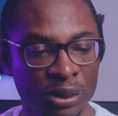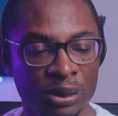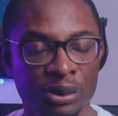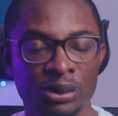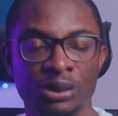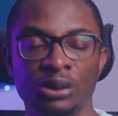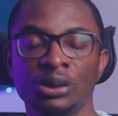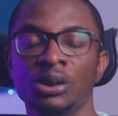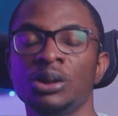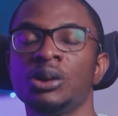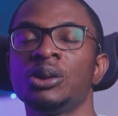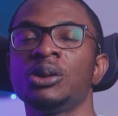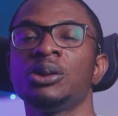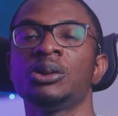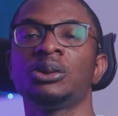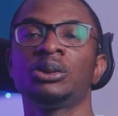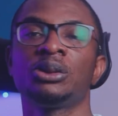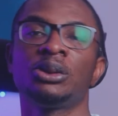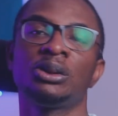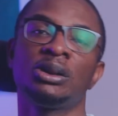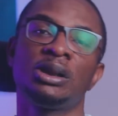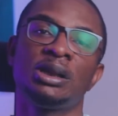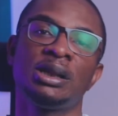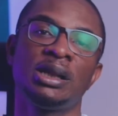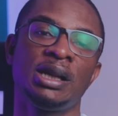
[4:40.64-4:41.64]
So
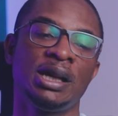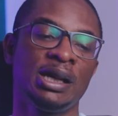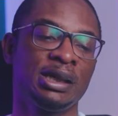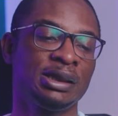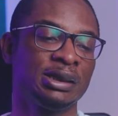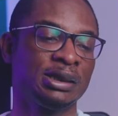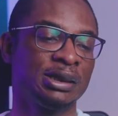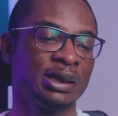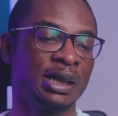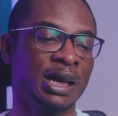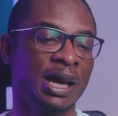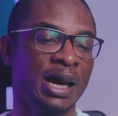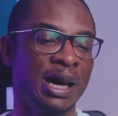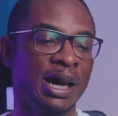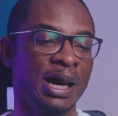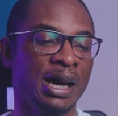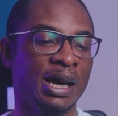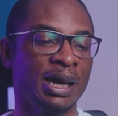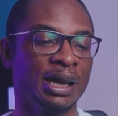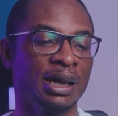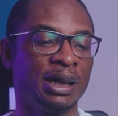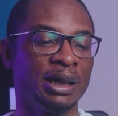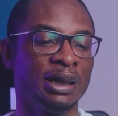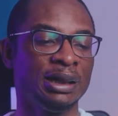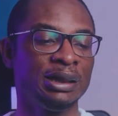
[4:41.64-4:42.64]
to the next
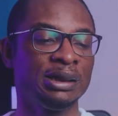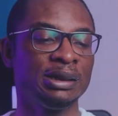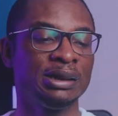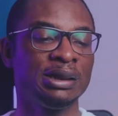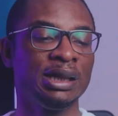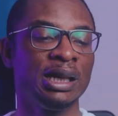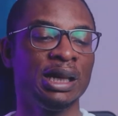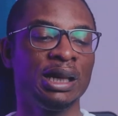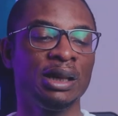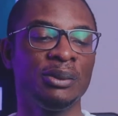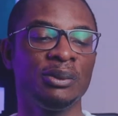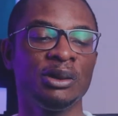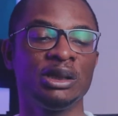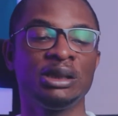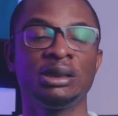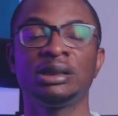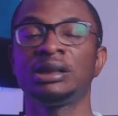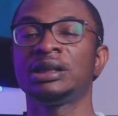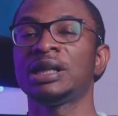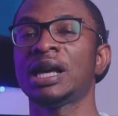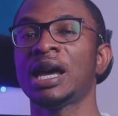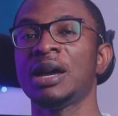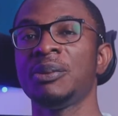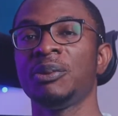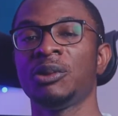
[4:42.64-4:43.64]
guy, his name is
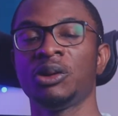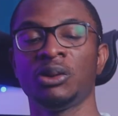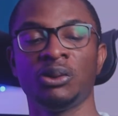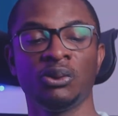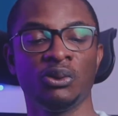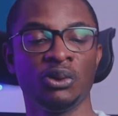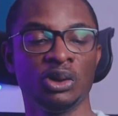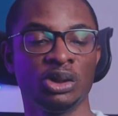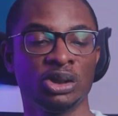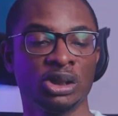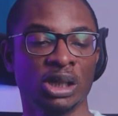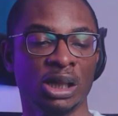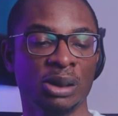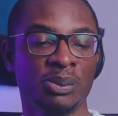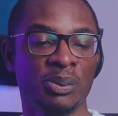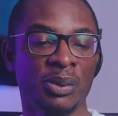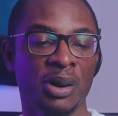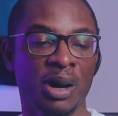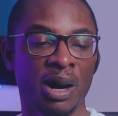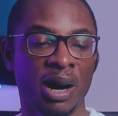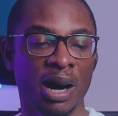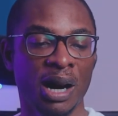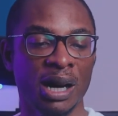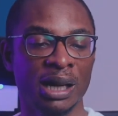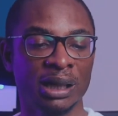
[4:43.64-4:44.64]
Simon Richard
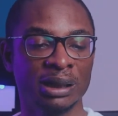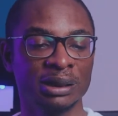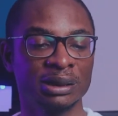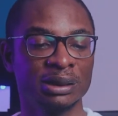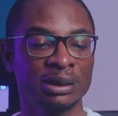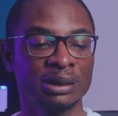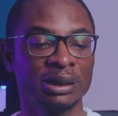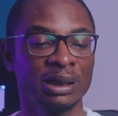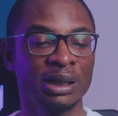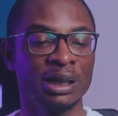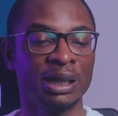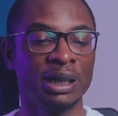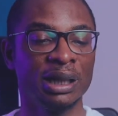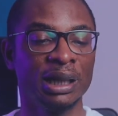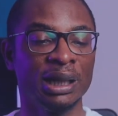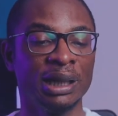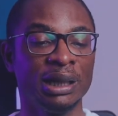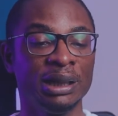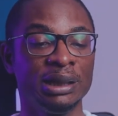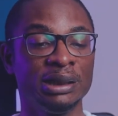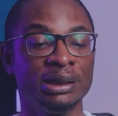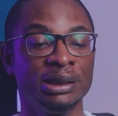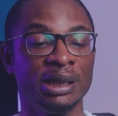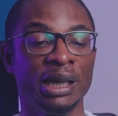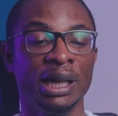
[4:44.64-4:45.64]
Parks.
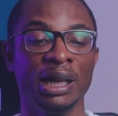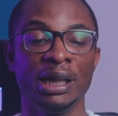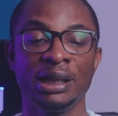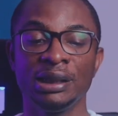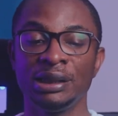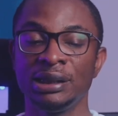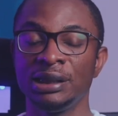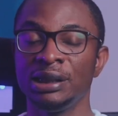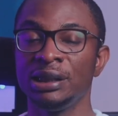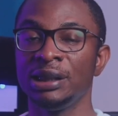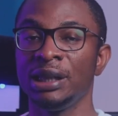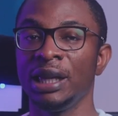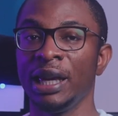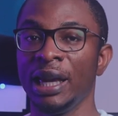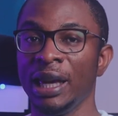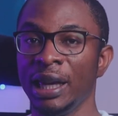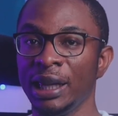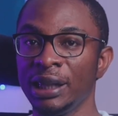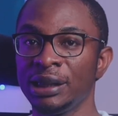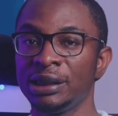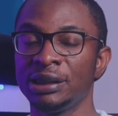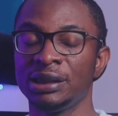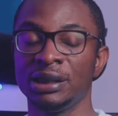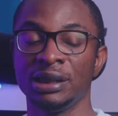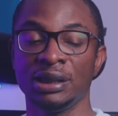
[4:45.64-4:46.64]
He's
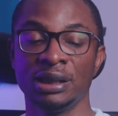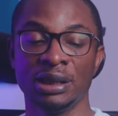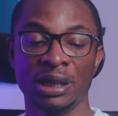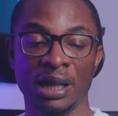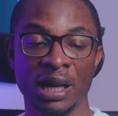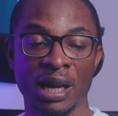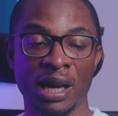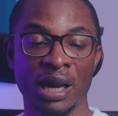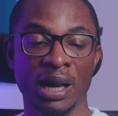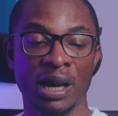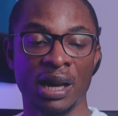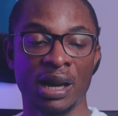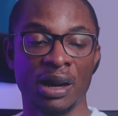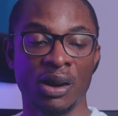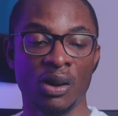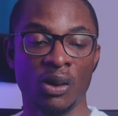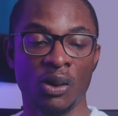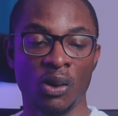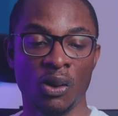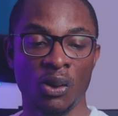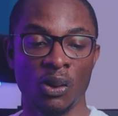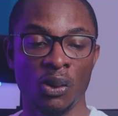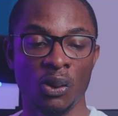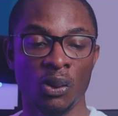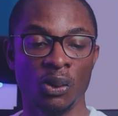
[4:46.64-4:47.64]

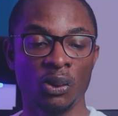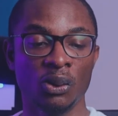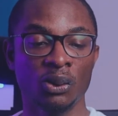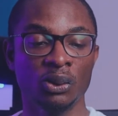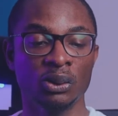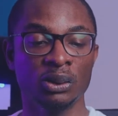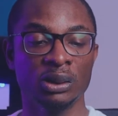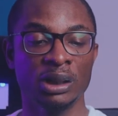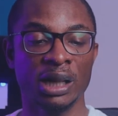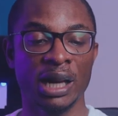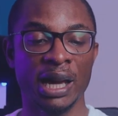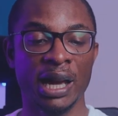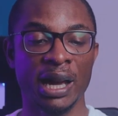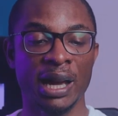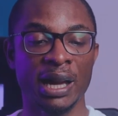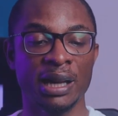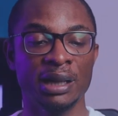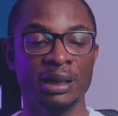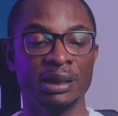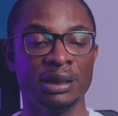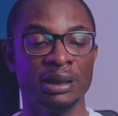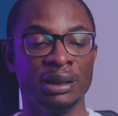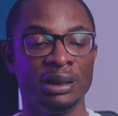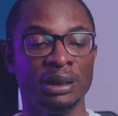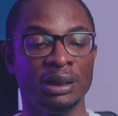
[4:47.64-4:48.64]
88-year-old
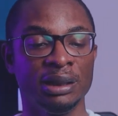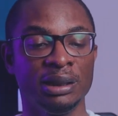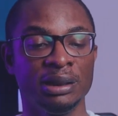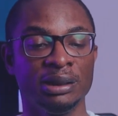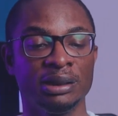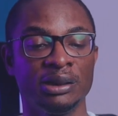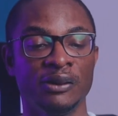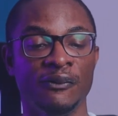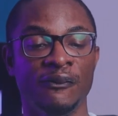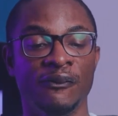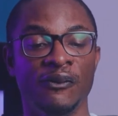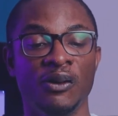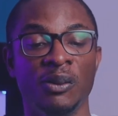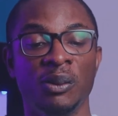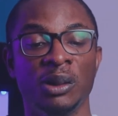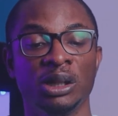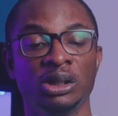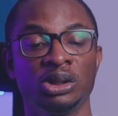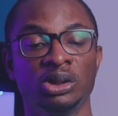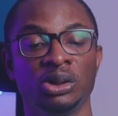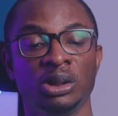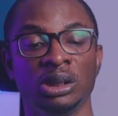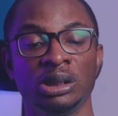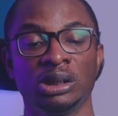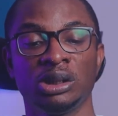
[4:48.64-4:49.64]
and he's a former
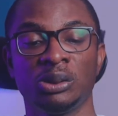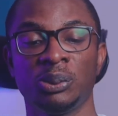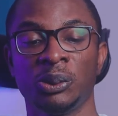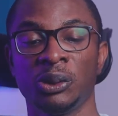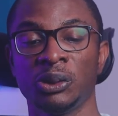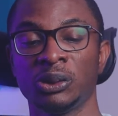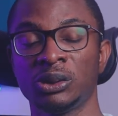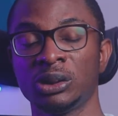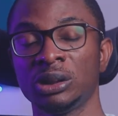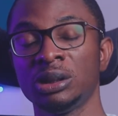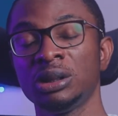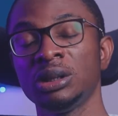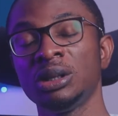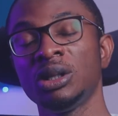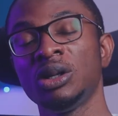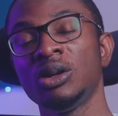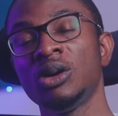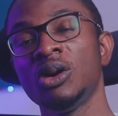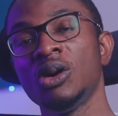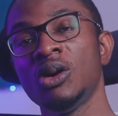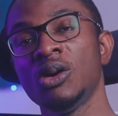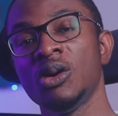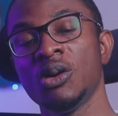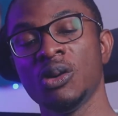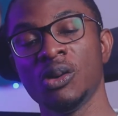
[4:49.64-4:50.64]
tradesperson
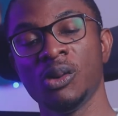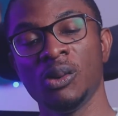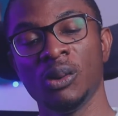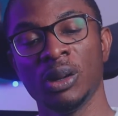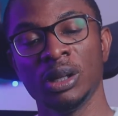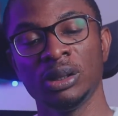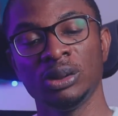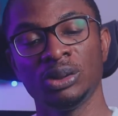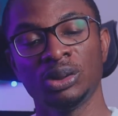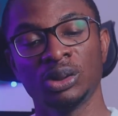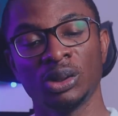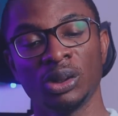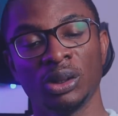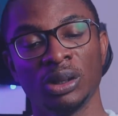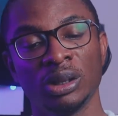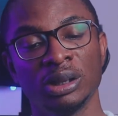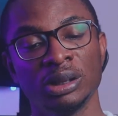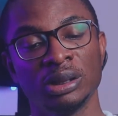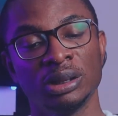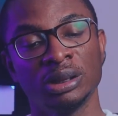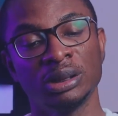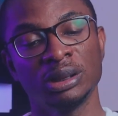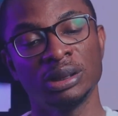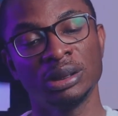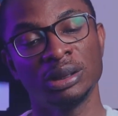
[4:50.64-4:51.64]
who
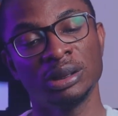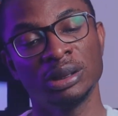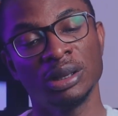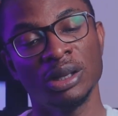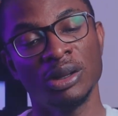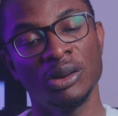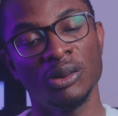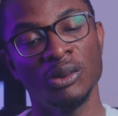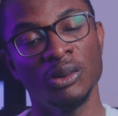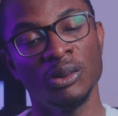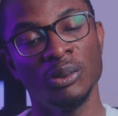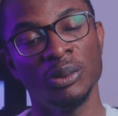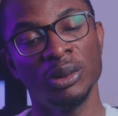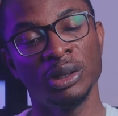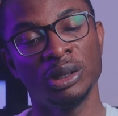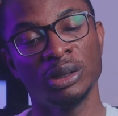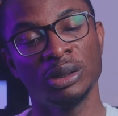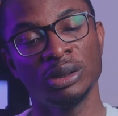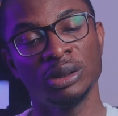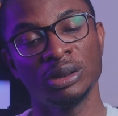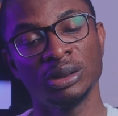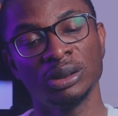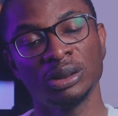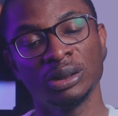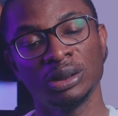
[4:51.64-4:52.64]
enjoys
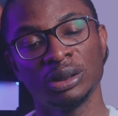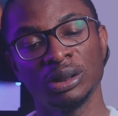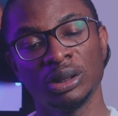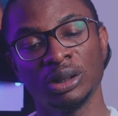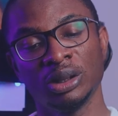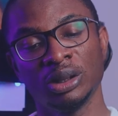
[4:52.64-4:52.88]
Rubik's